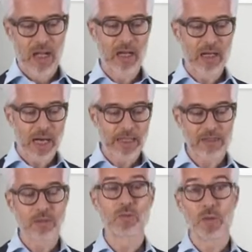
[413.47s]

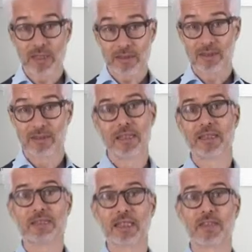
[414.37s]
lightweight
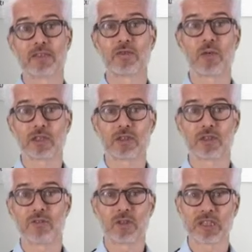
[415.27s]
data
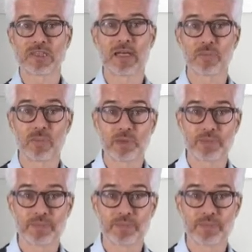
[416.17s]
structures, for example.